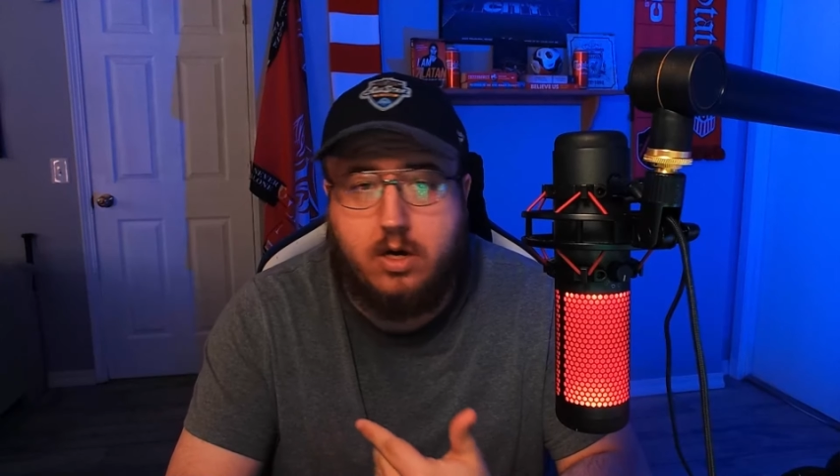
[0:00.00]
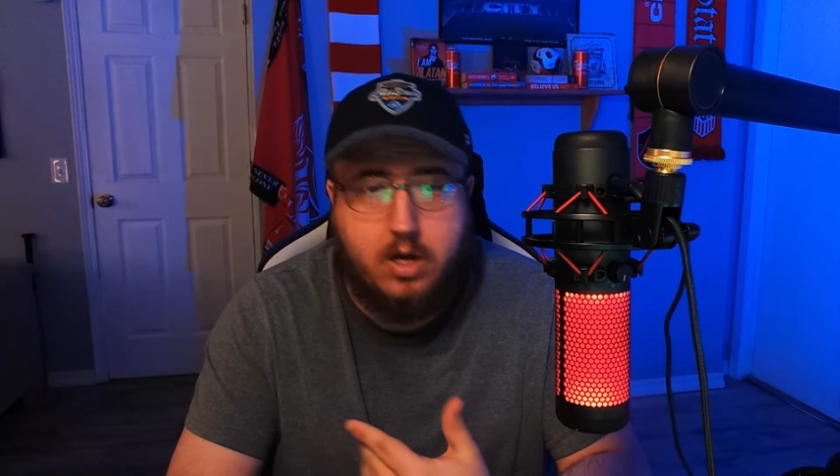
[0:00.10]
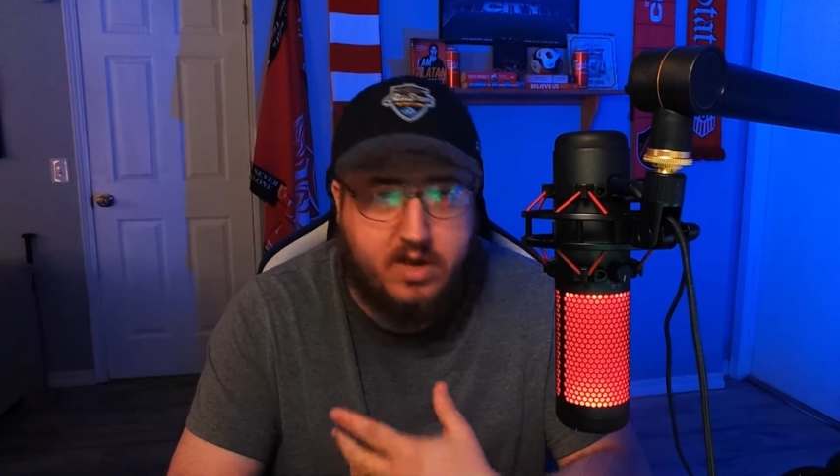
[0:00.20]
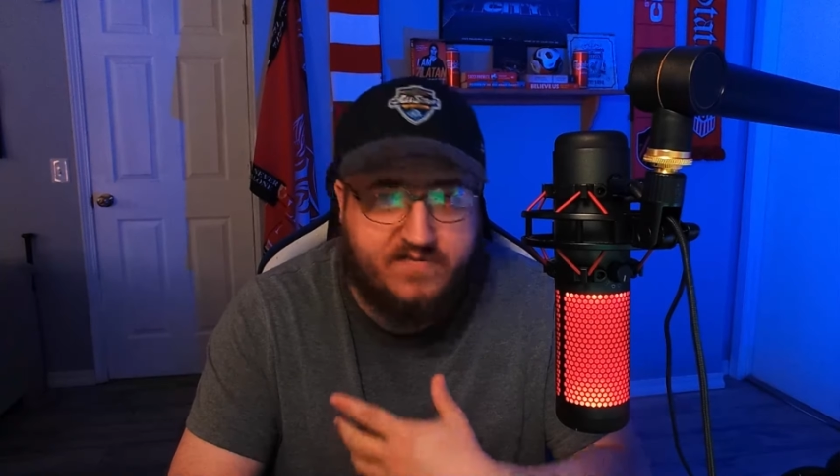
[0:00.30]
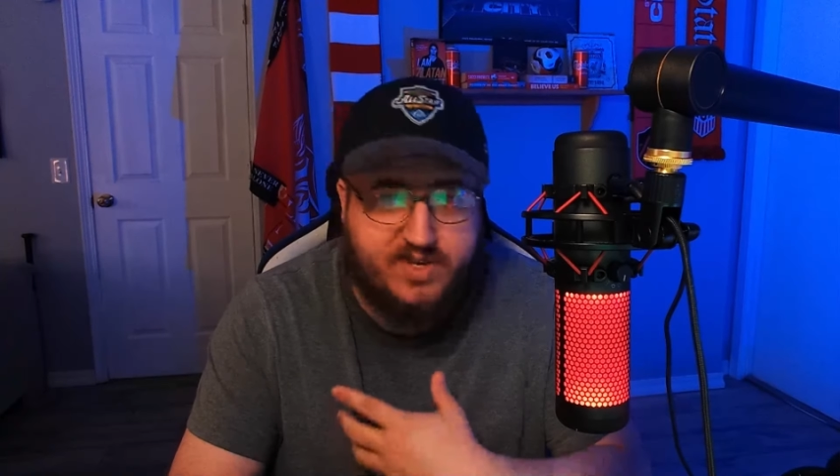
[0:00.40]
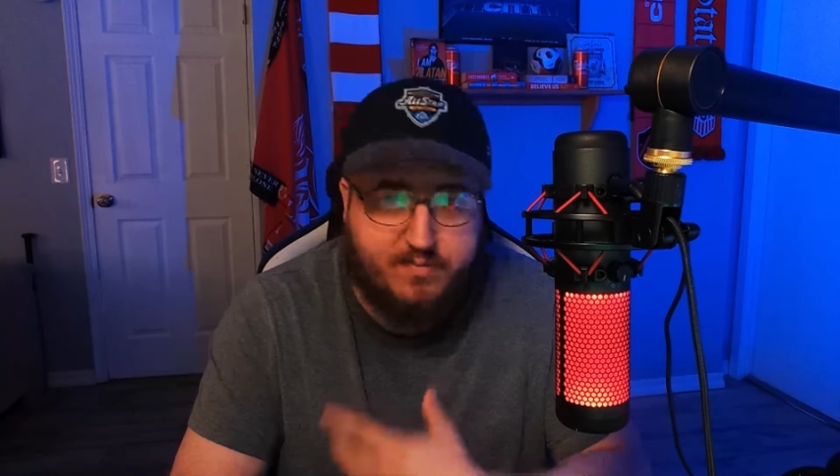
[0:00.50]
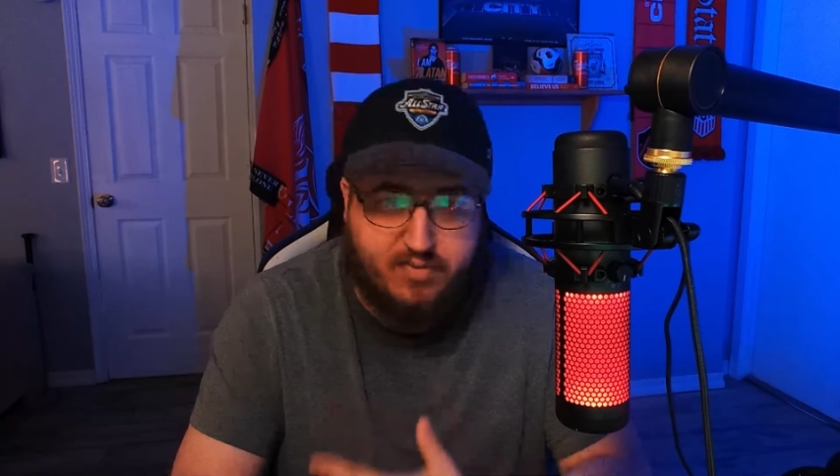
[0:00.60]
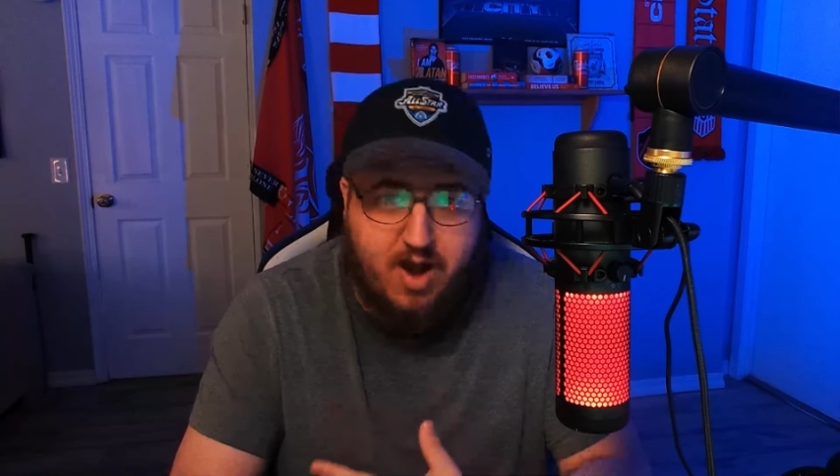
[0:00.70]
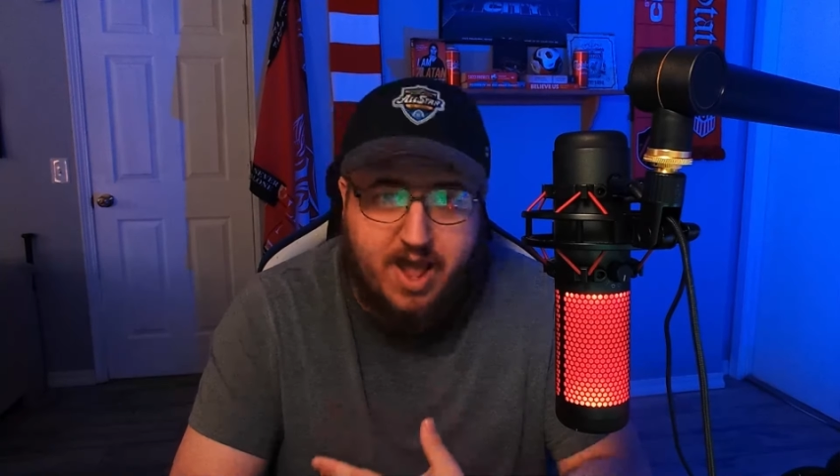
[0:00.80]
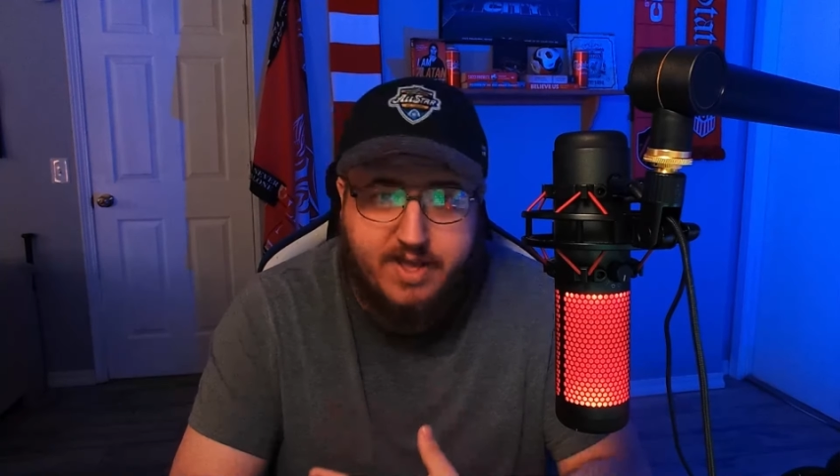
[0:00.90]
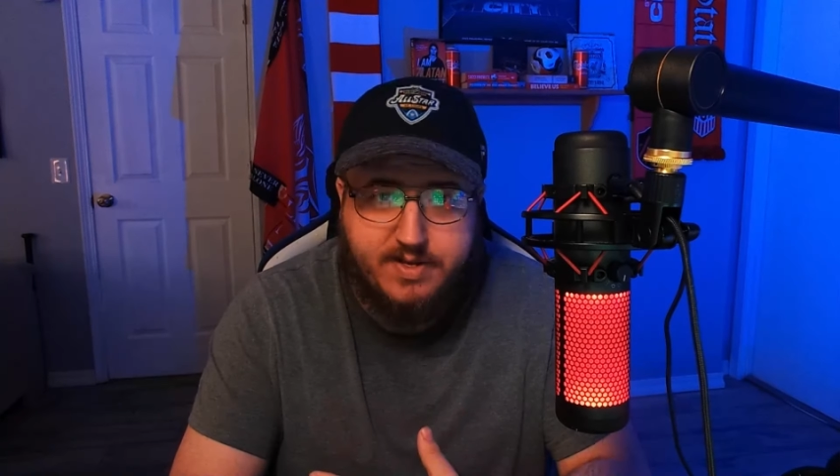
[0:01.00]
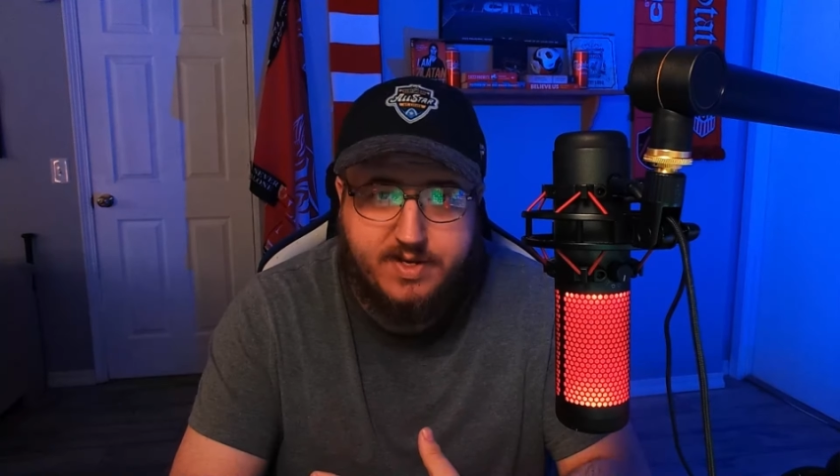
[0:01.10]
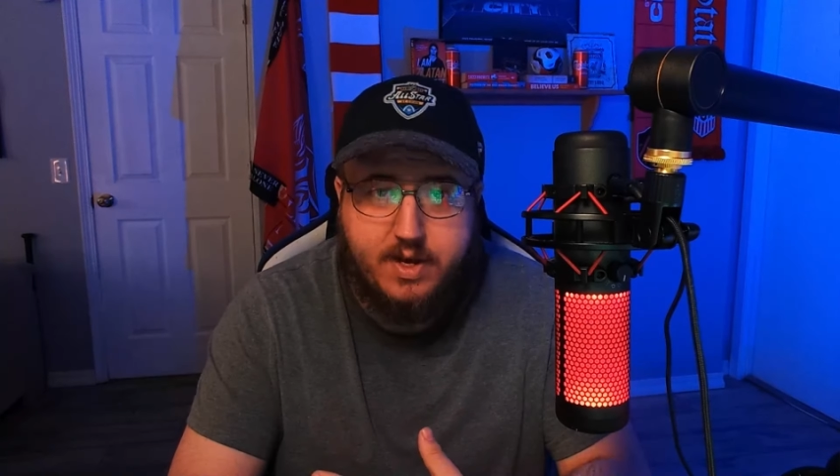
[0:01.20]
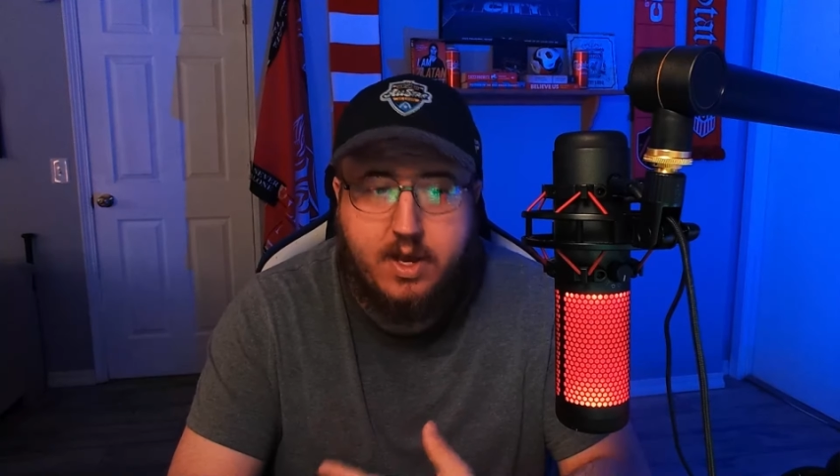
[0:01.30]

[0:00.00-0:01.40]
of surprise.